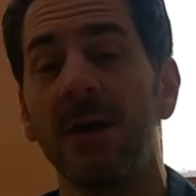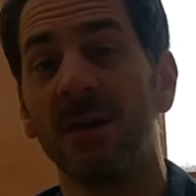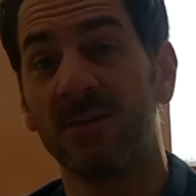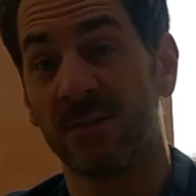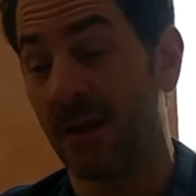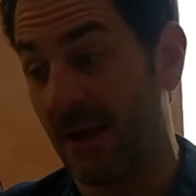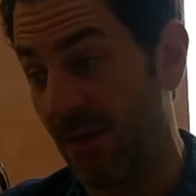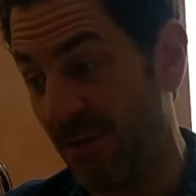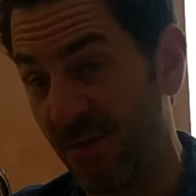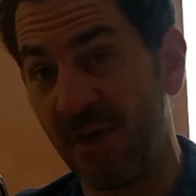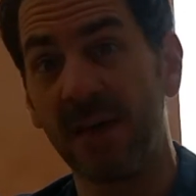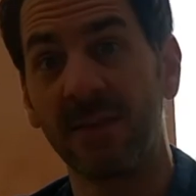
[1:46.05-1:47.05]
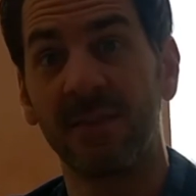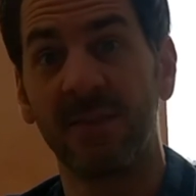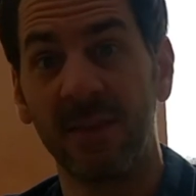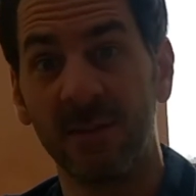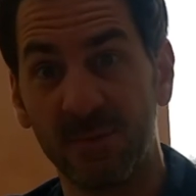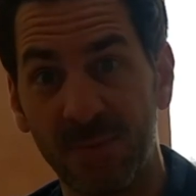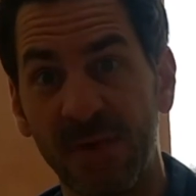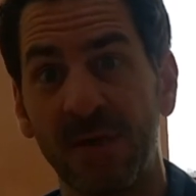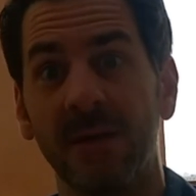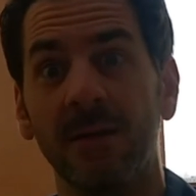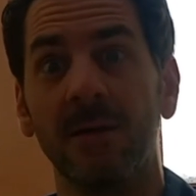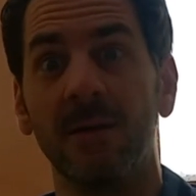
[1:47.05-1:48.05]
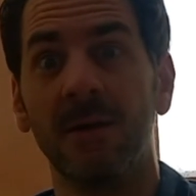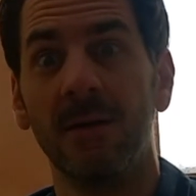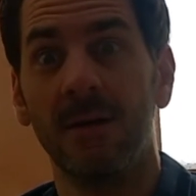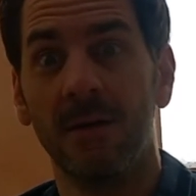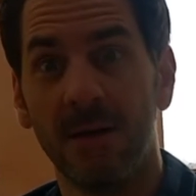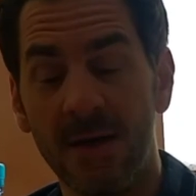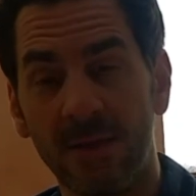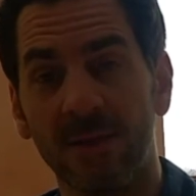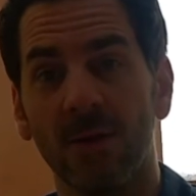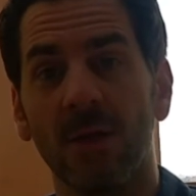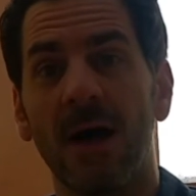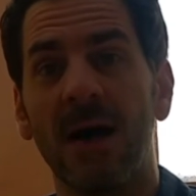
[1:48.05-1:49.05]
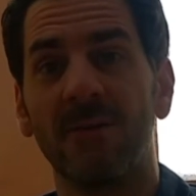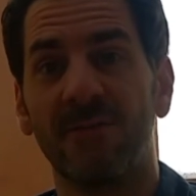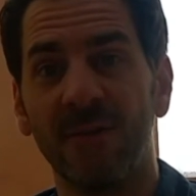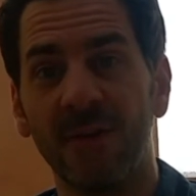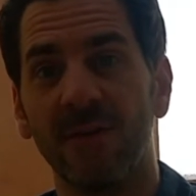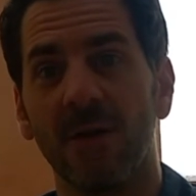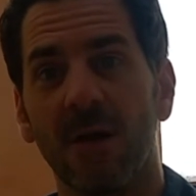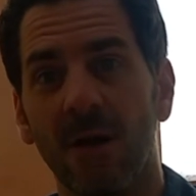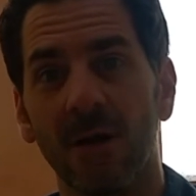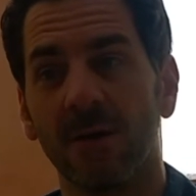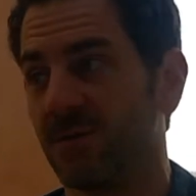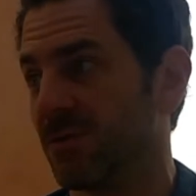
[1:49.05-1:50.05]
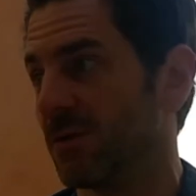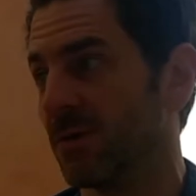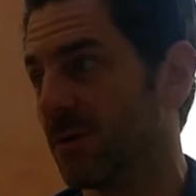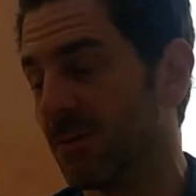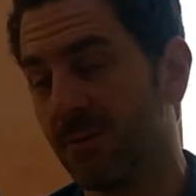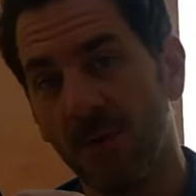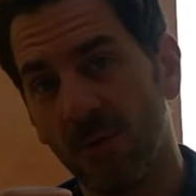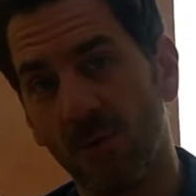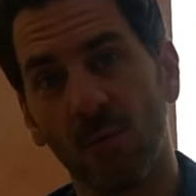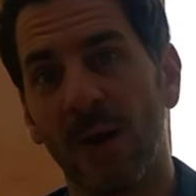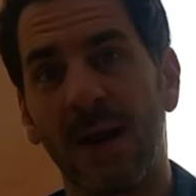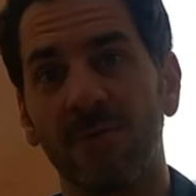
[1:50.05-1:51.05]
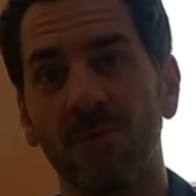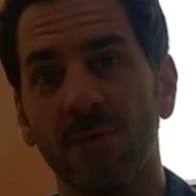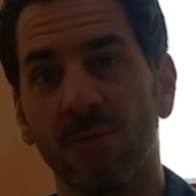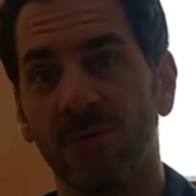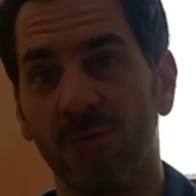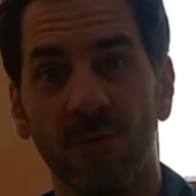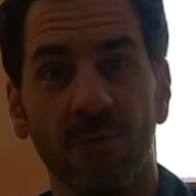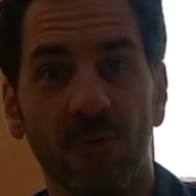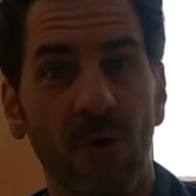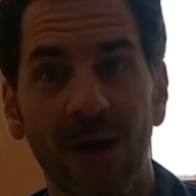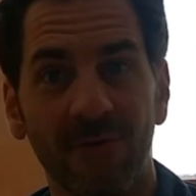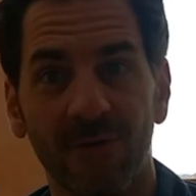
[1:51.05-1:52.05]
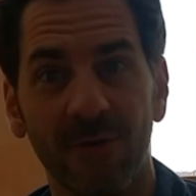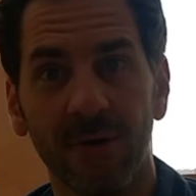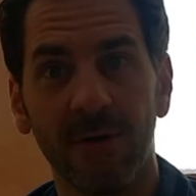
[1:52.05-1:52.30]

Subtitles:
It's like a thing that has been in their life and in their heart for forever.